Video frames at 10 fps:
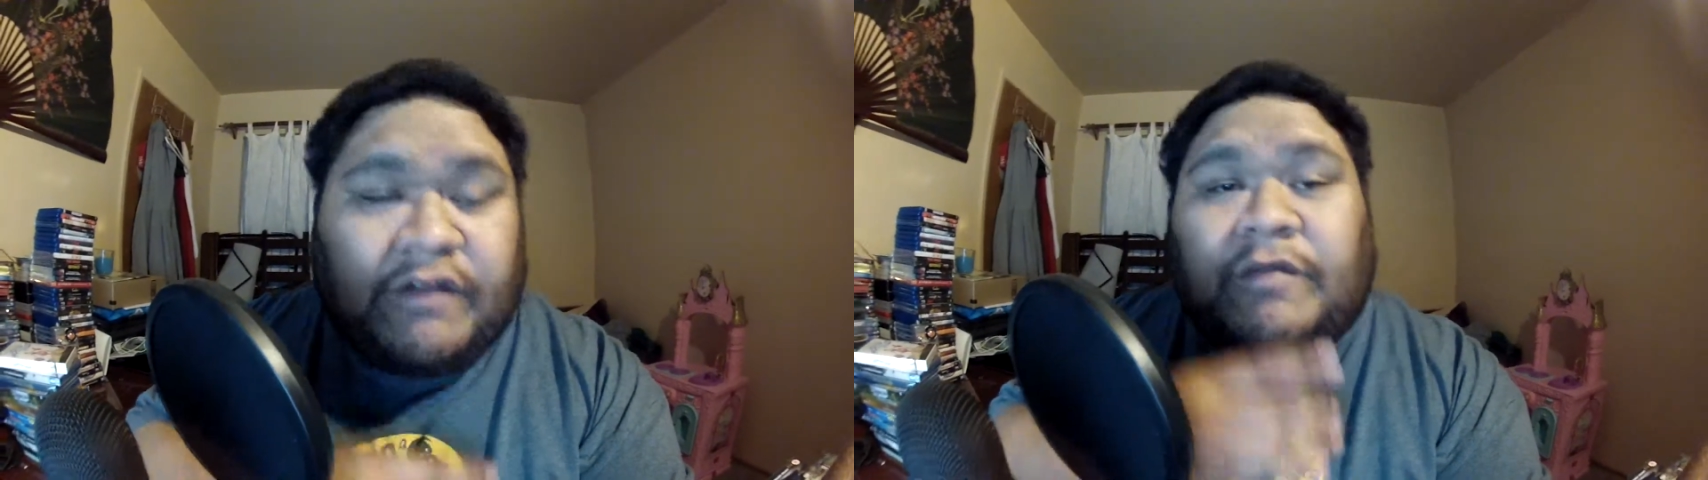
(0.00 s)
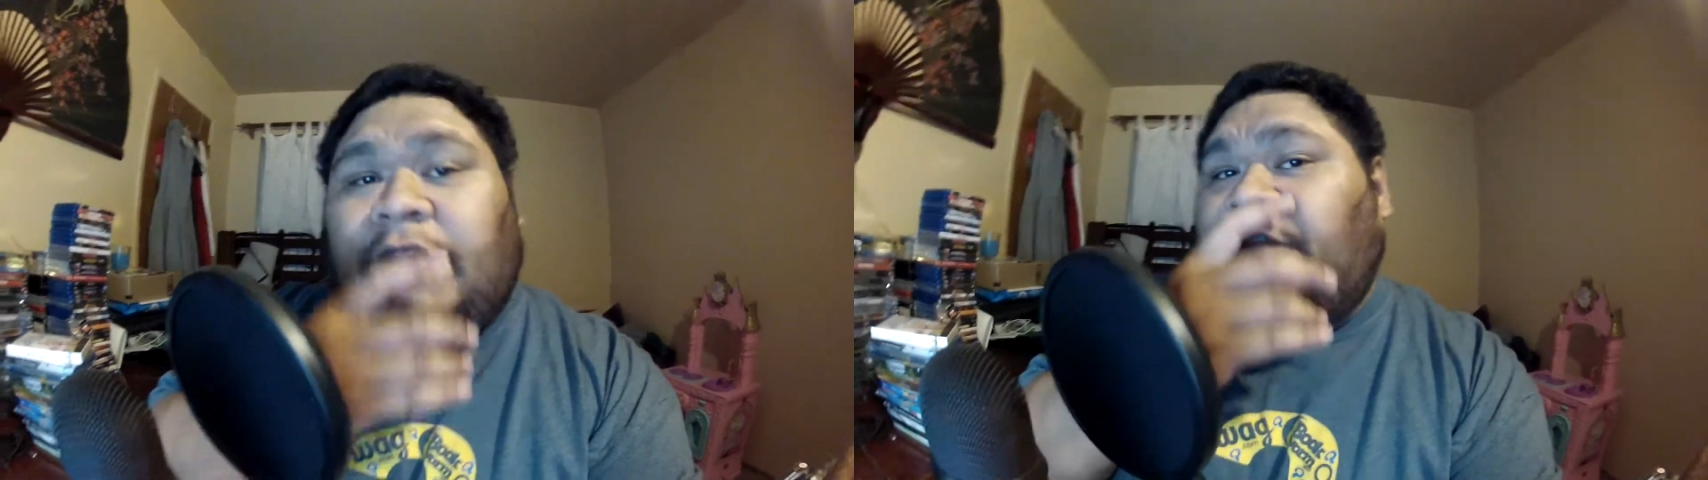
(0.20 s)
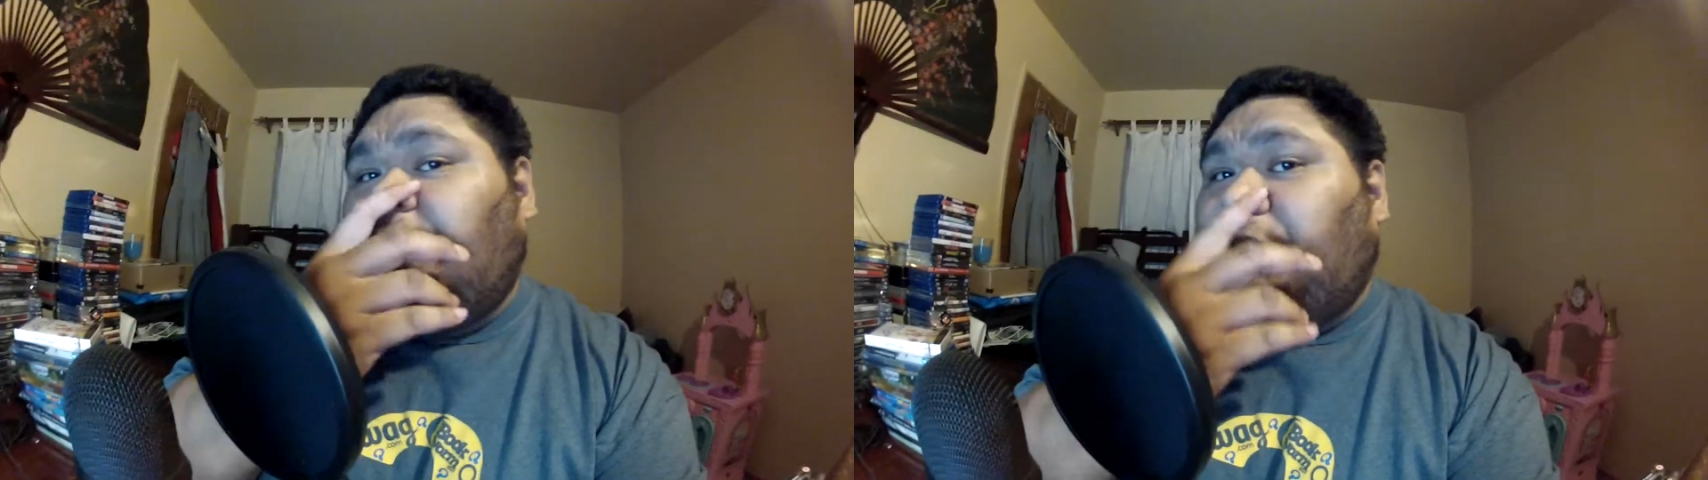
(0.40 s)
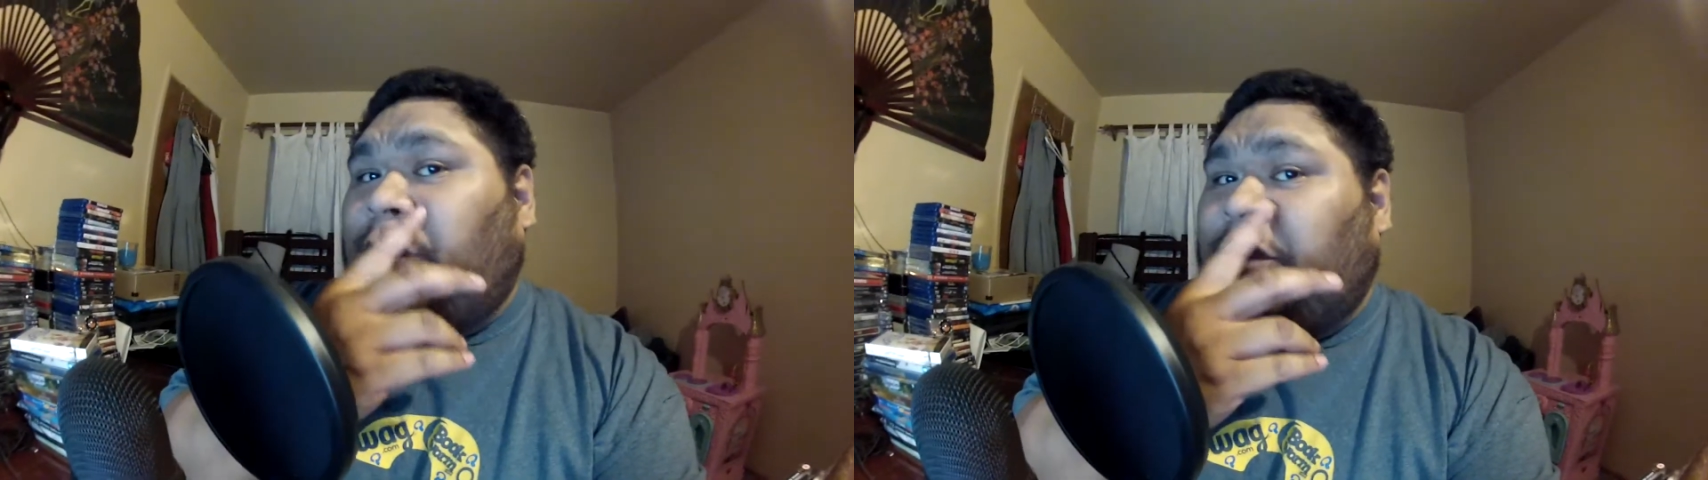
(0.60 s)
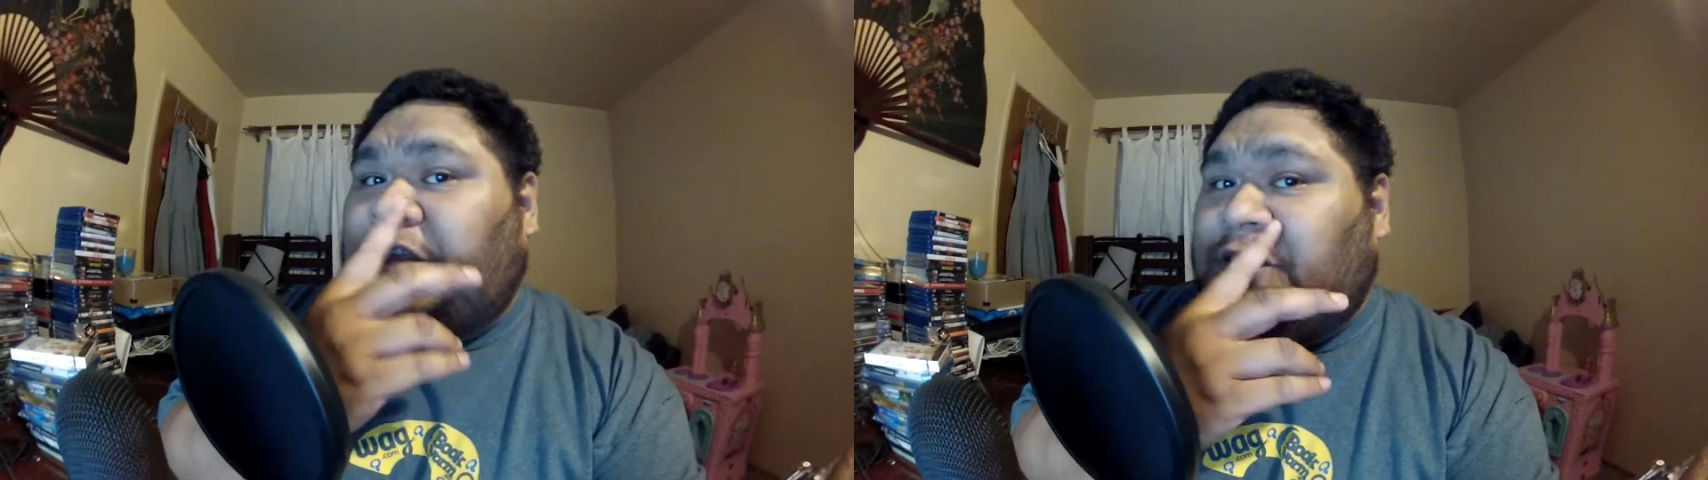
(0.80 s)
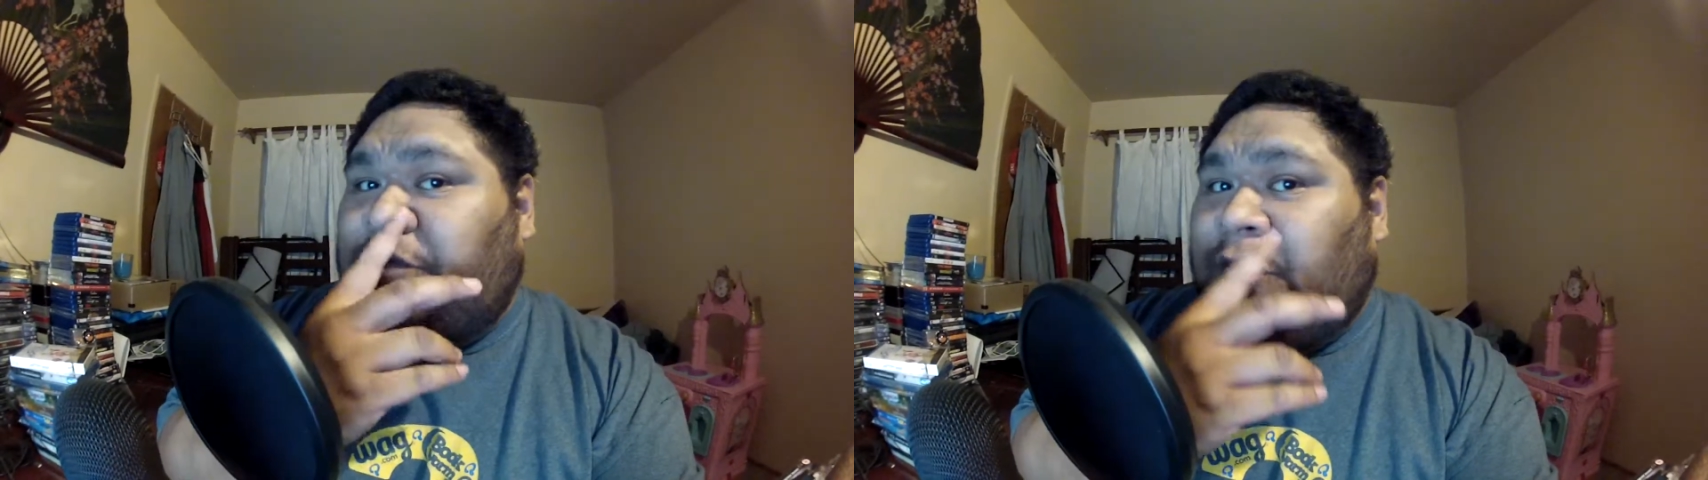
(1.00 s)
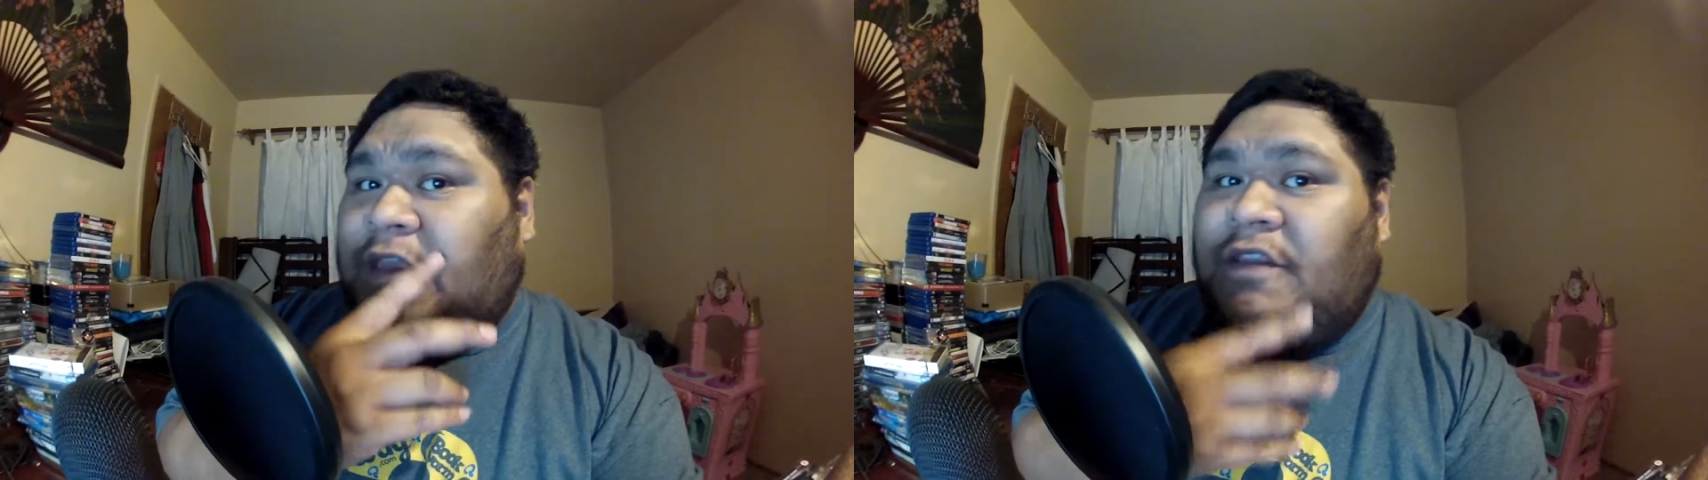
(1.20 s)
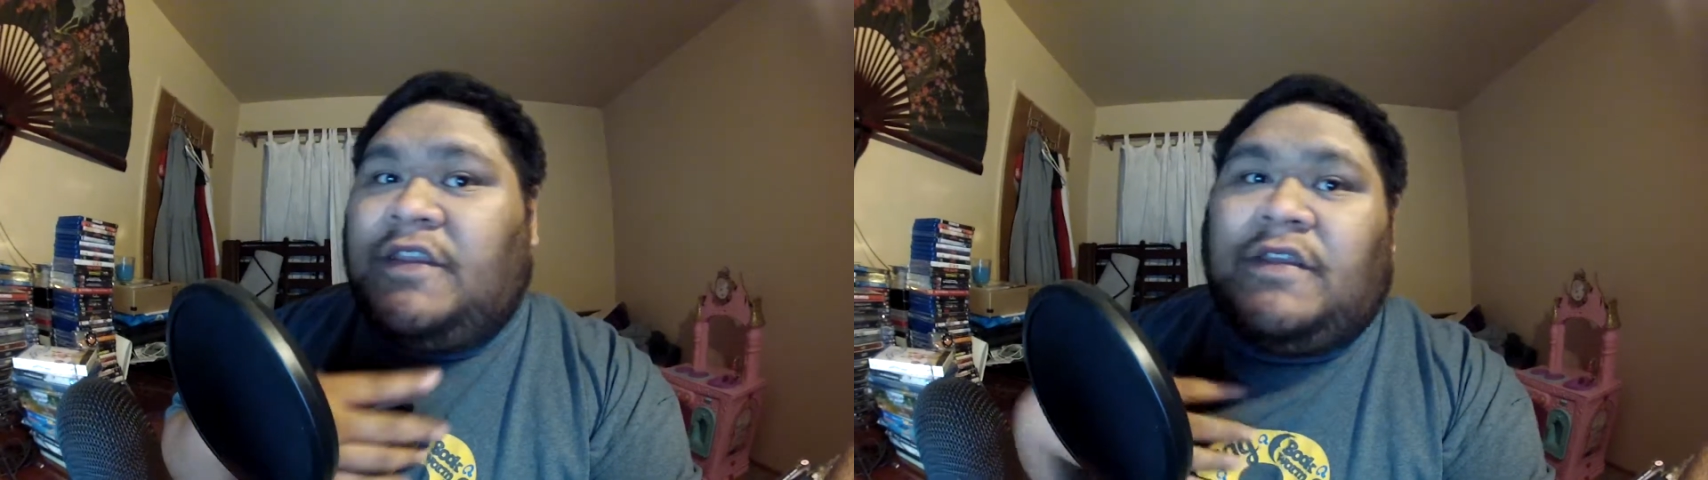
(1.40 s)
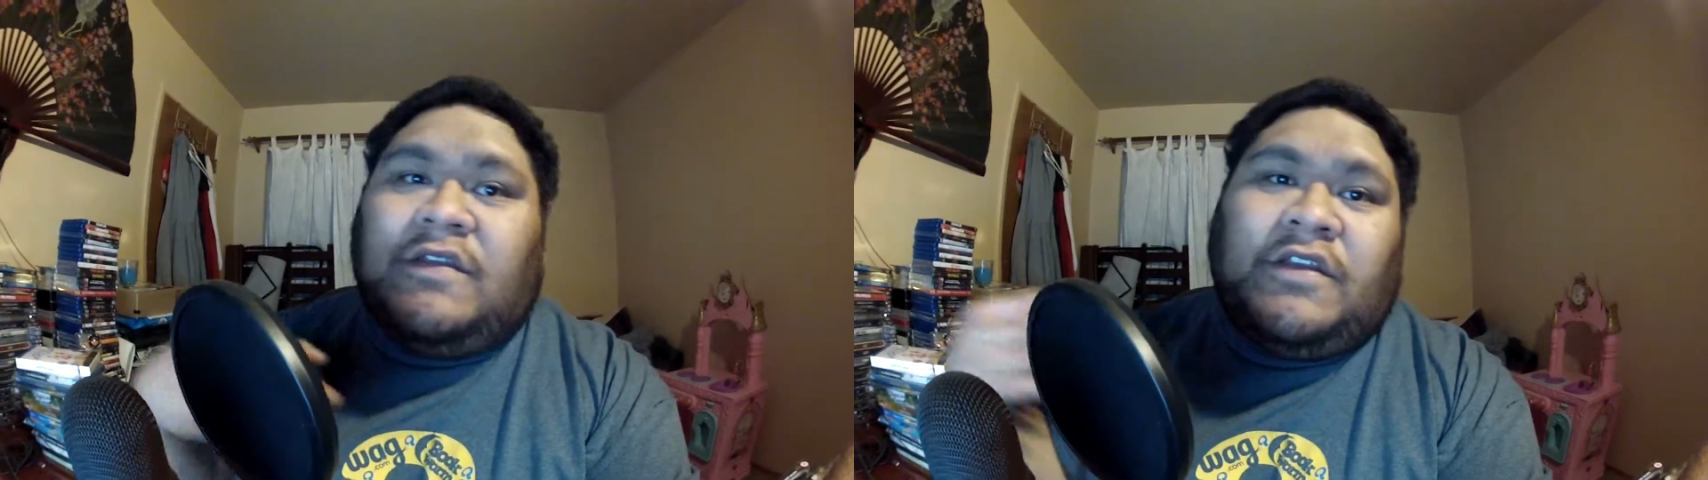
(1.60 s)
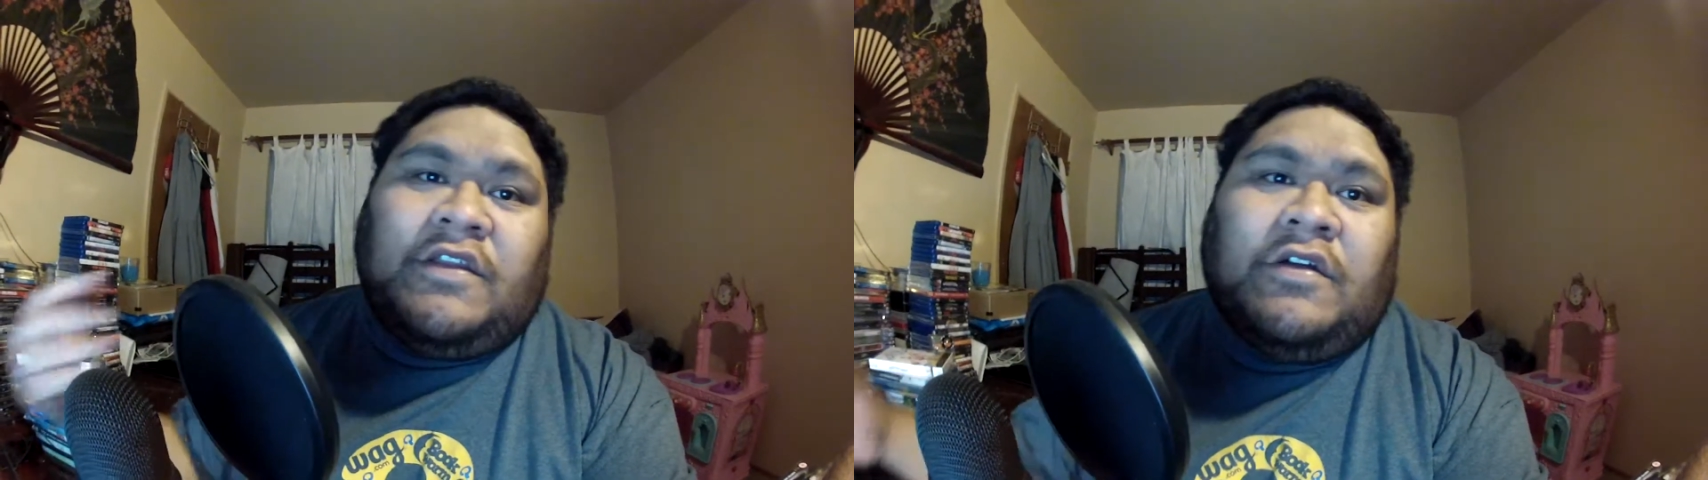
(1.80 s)
everybody for participating. You
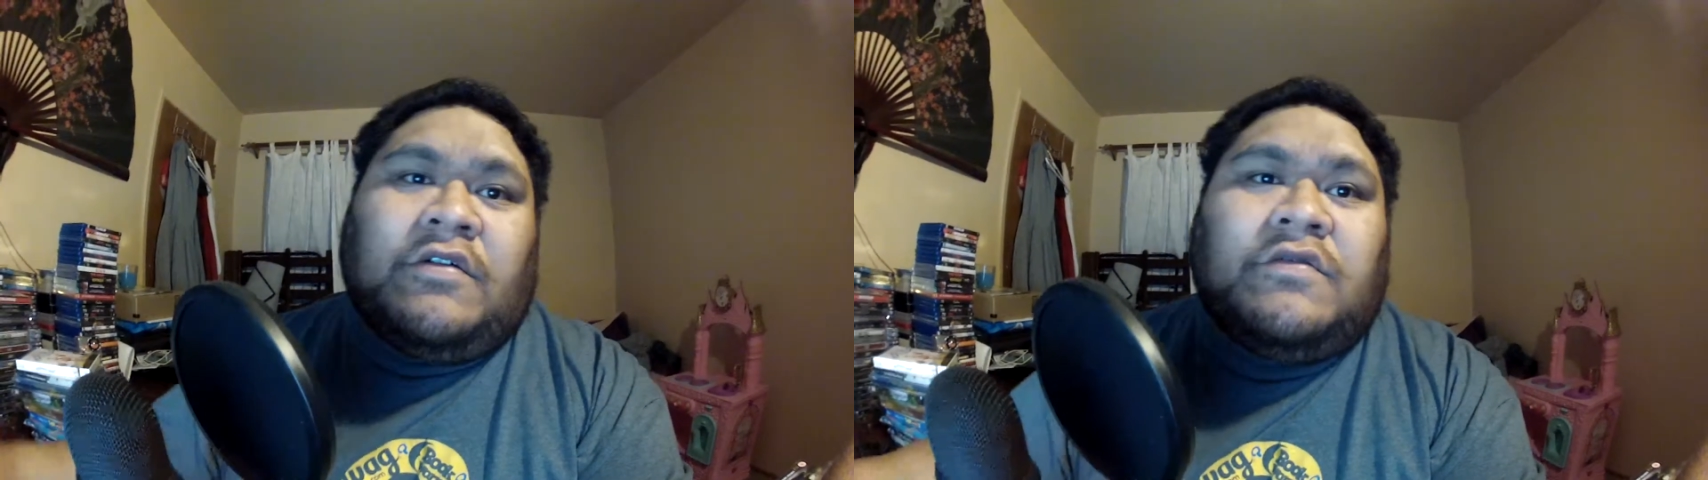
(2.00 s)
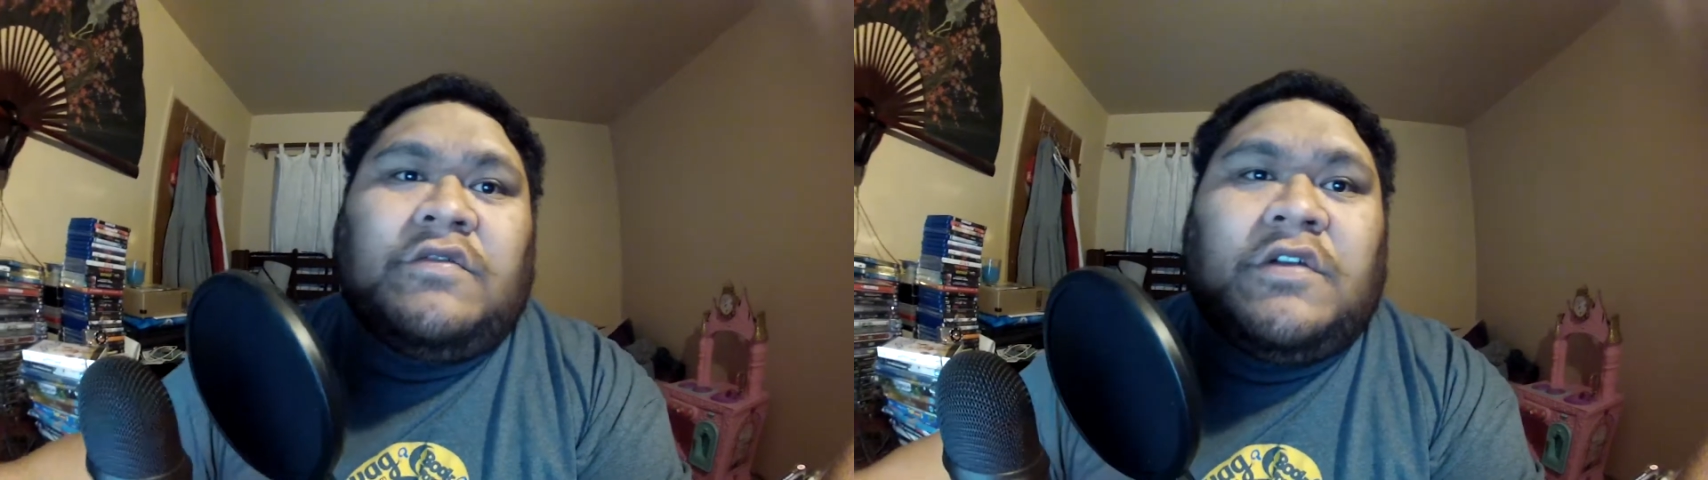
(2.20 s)
know,